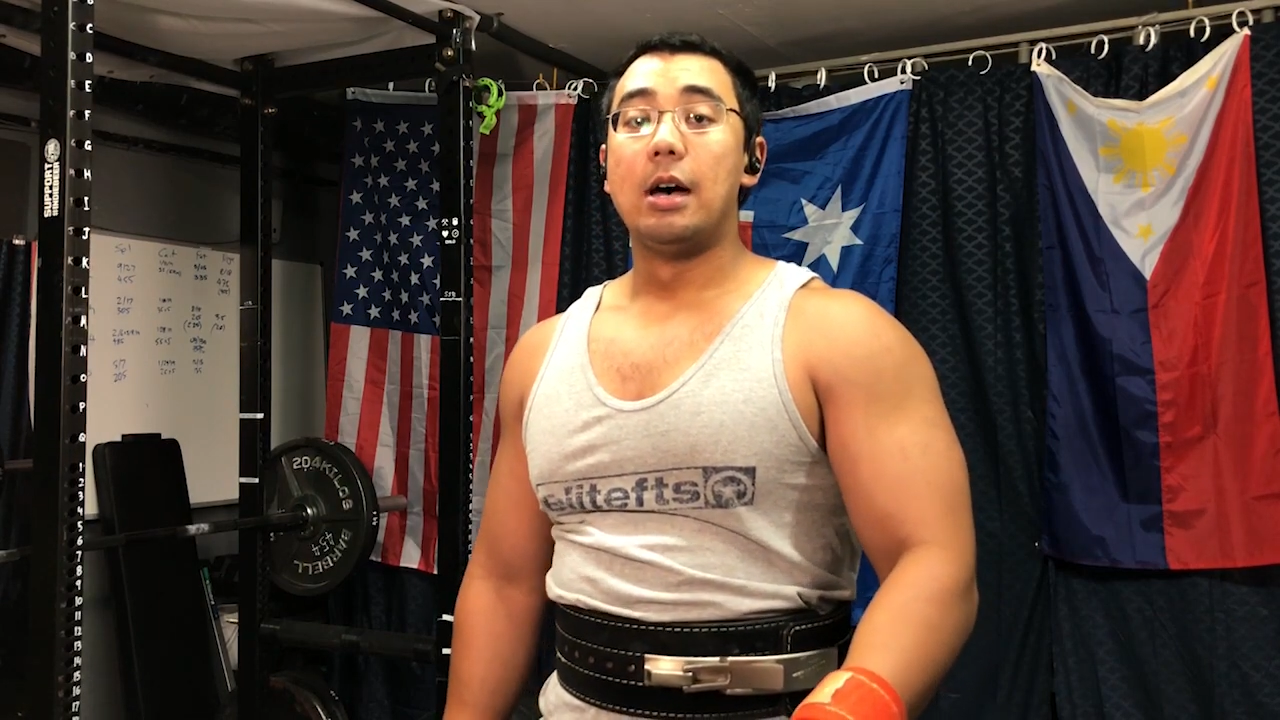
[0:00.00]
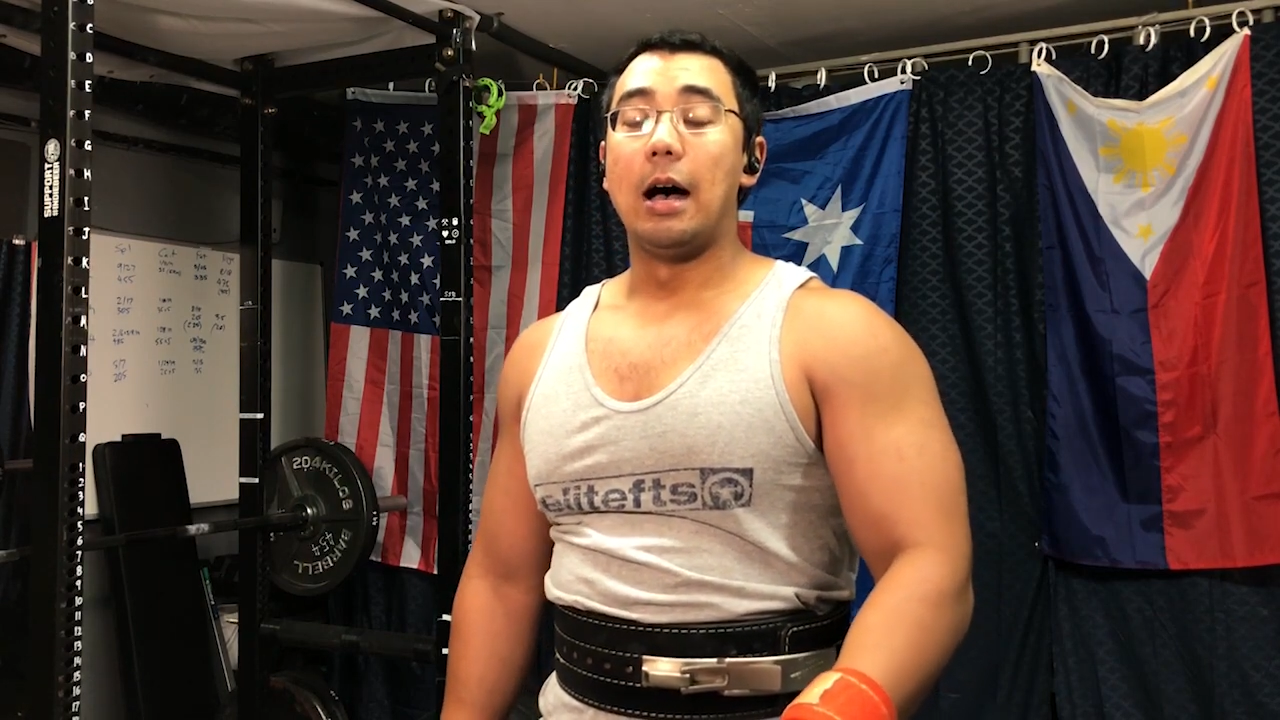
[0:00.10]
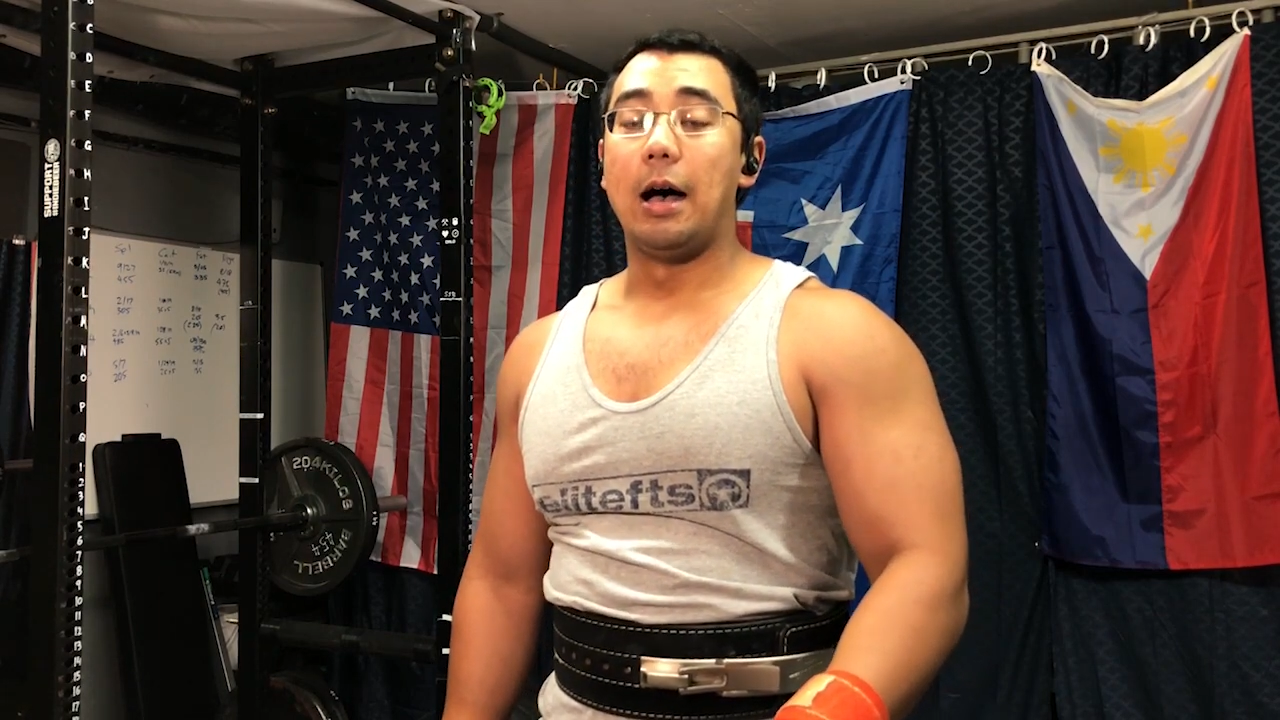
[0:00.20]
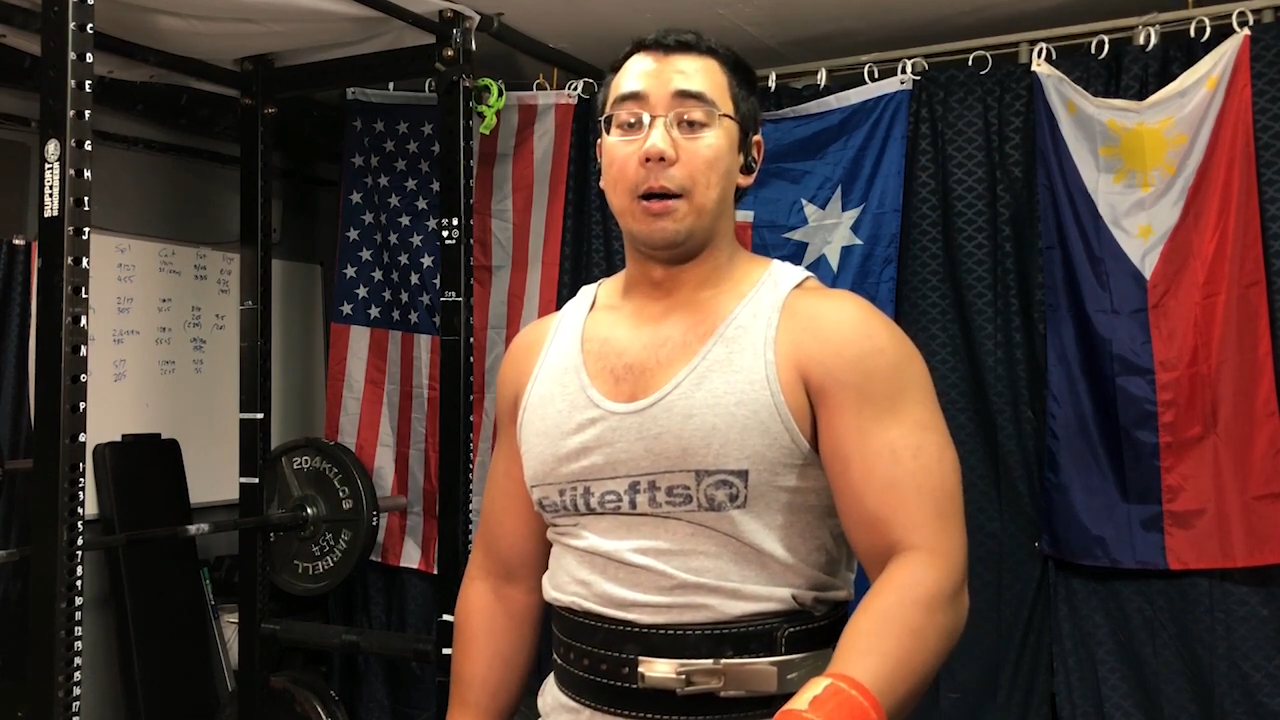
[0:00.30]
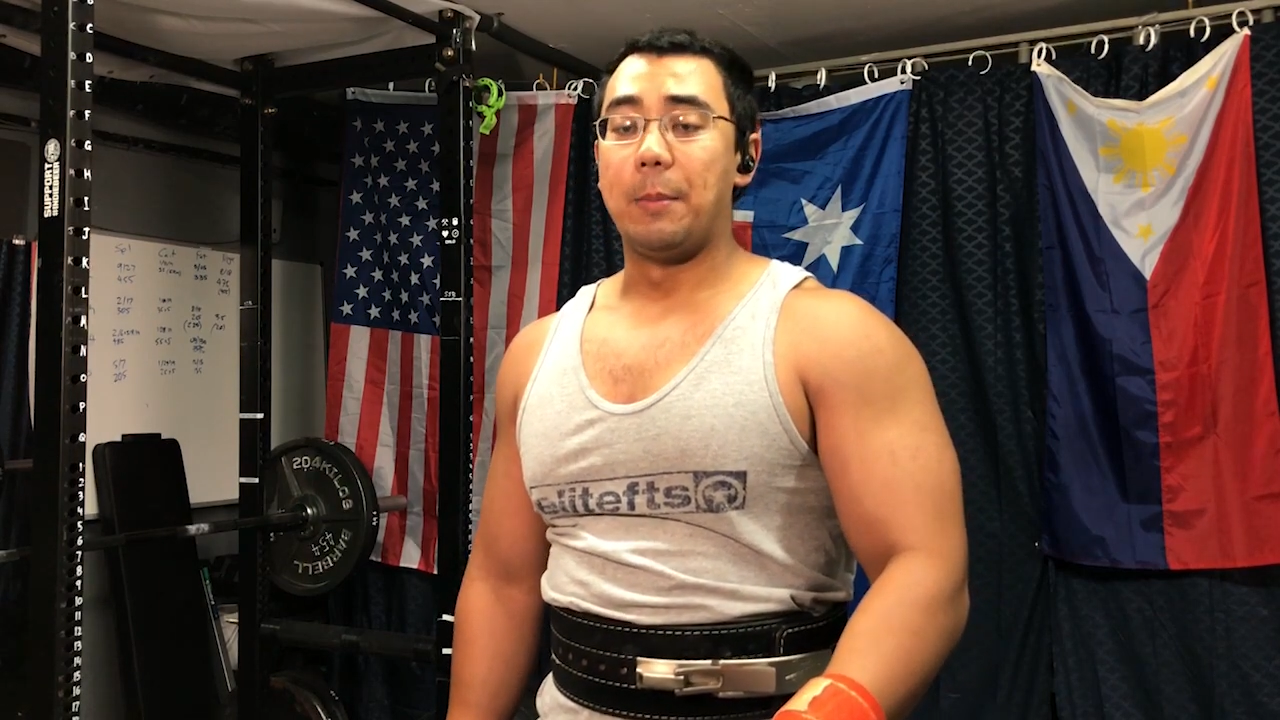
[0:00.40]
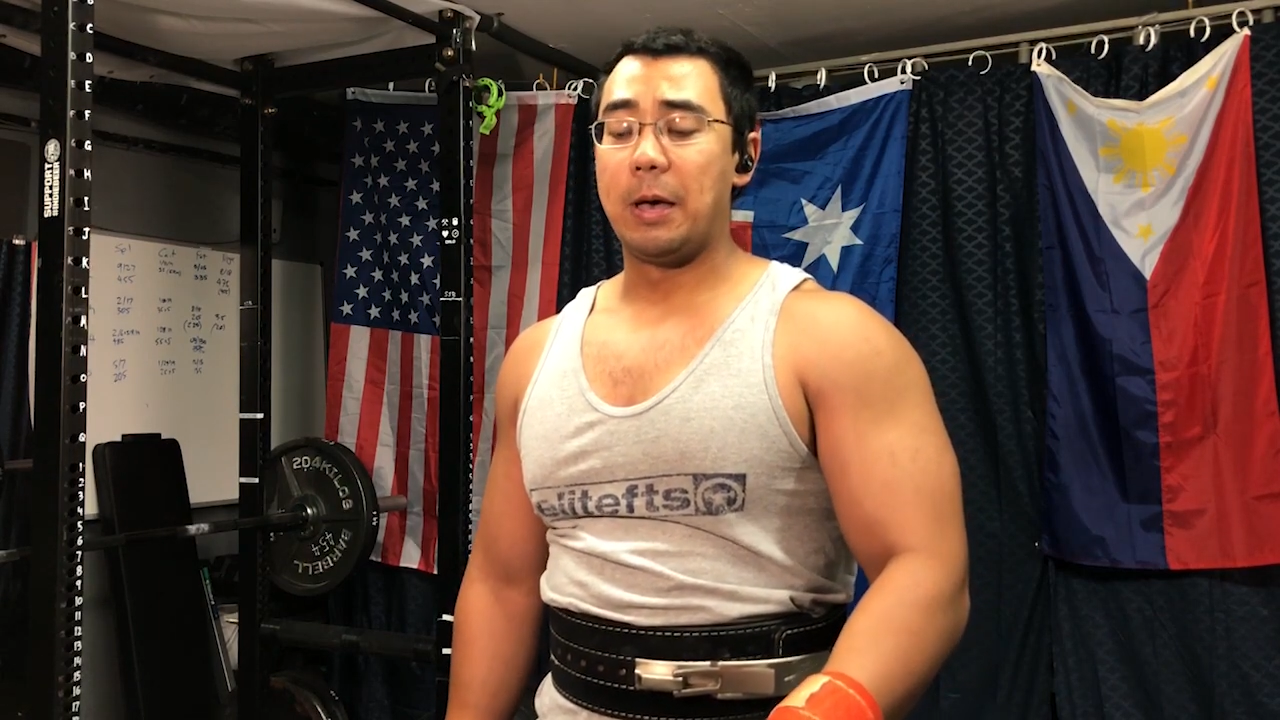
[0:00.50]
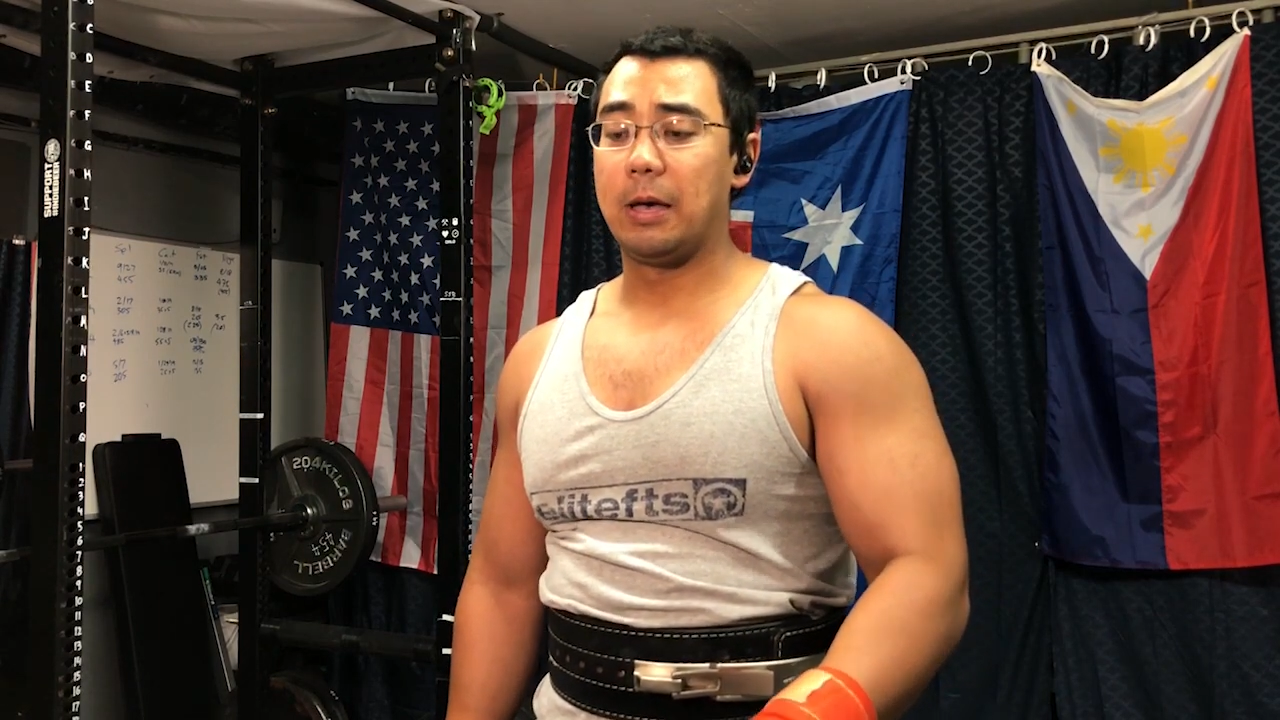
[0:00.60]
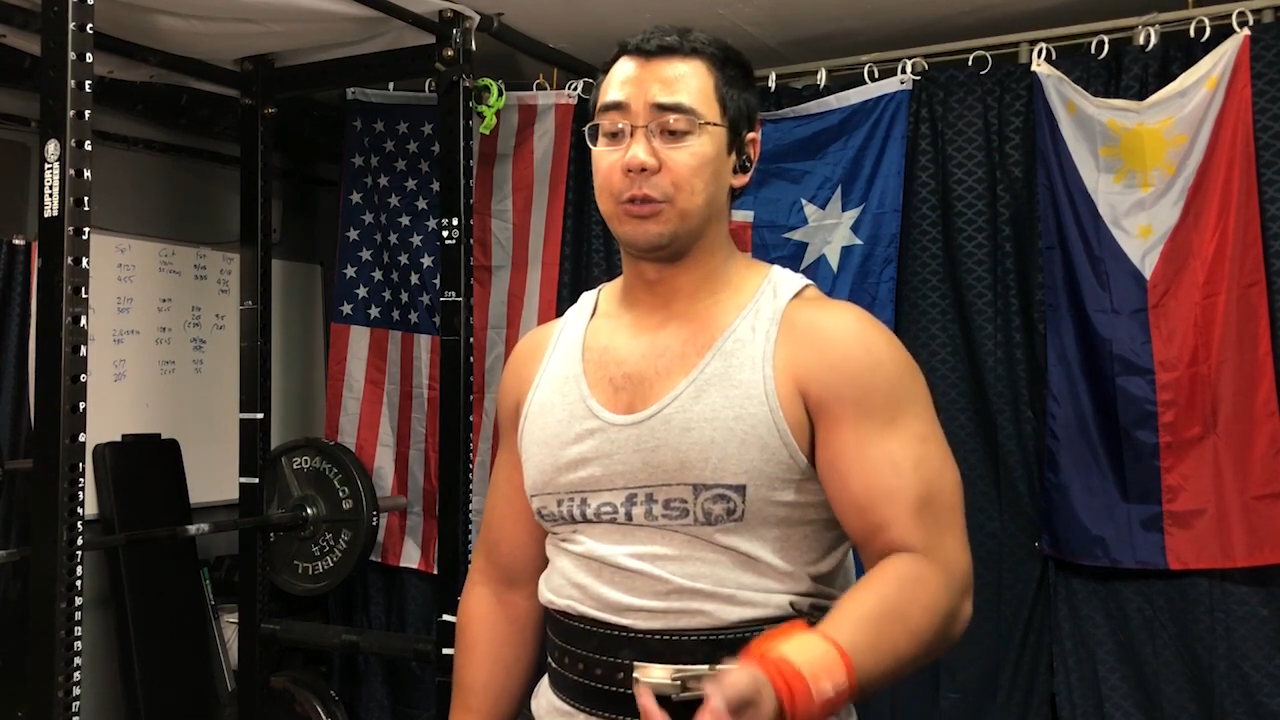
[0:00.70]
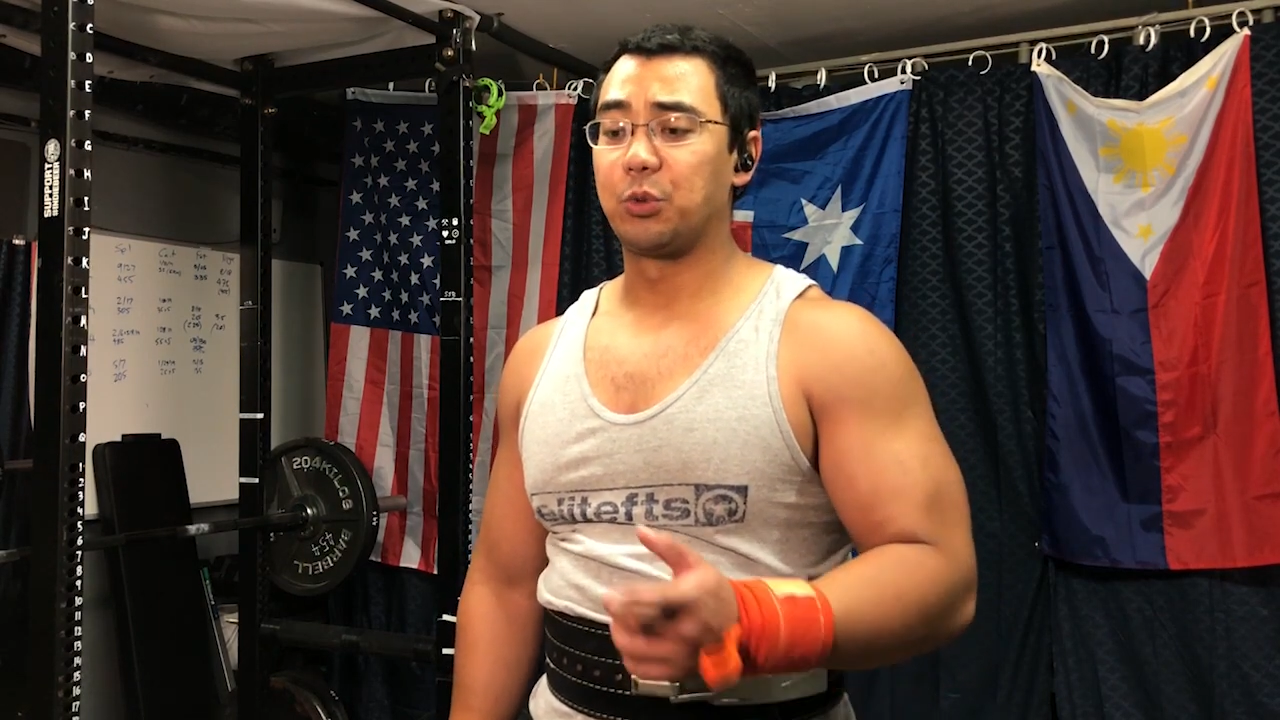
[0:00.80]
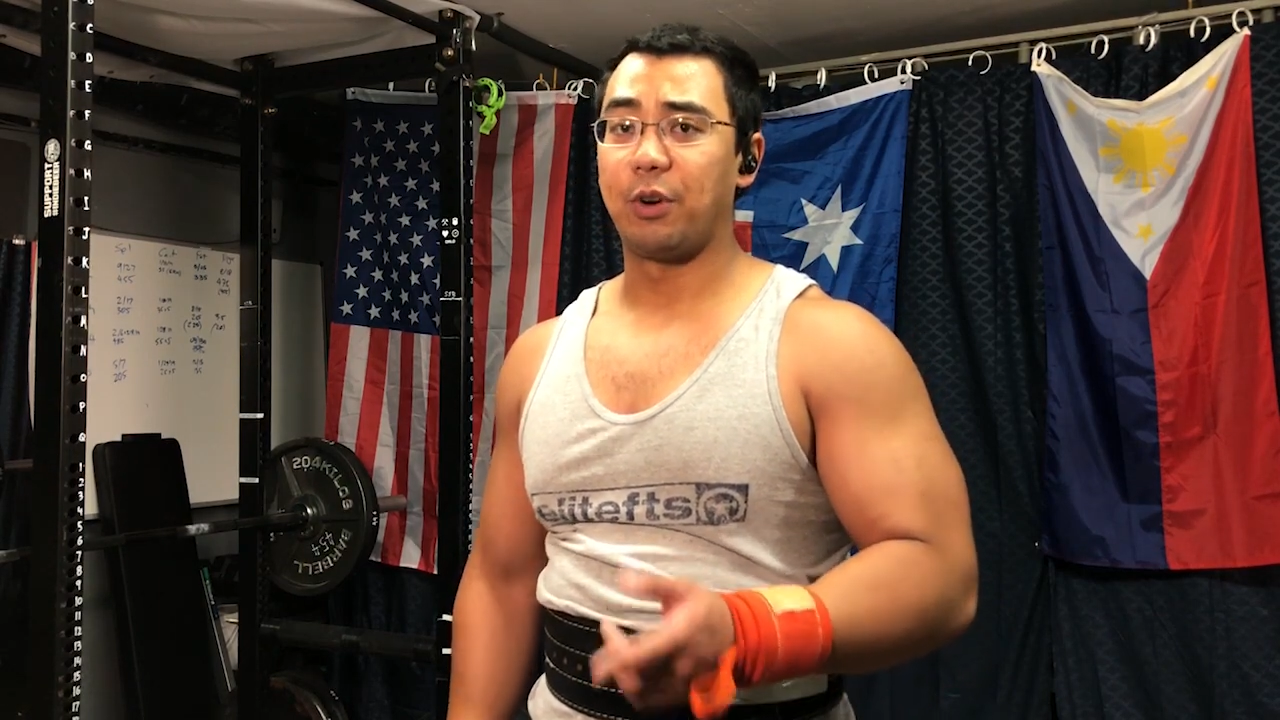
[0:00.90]
This
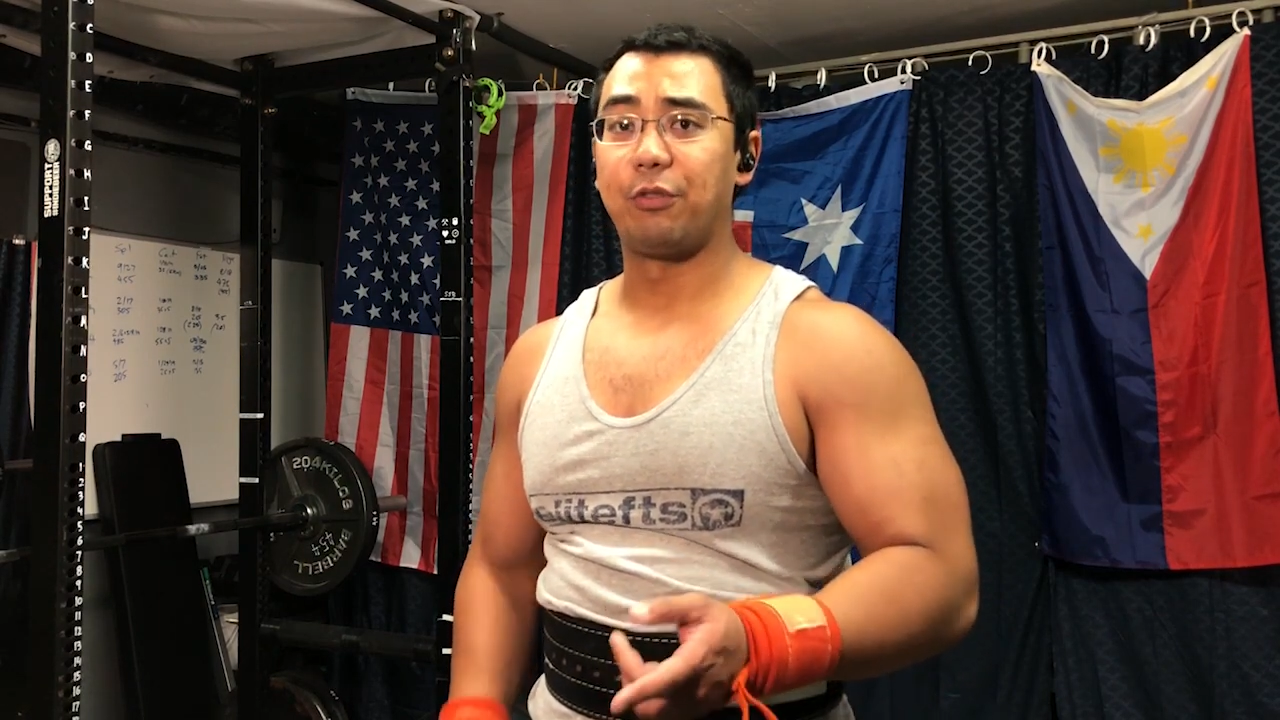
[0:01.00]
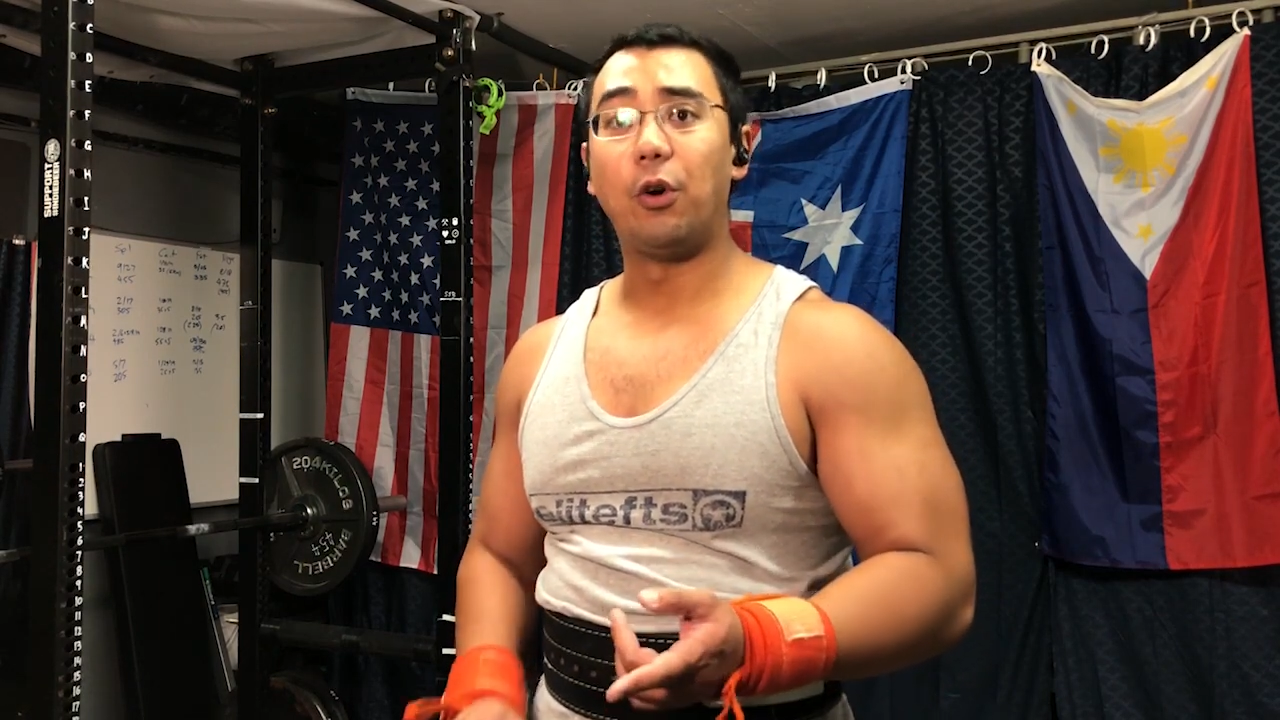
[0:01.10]
is where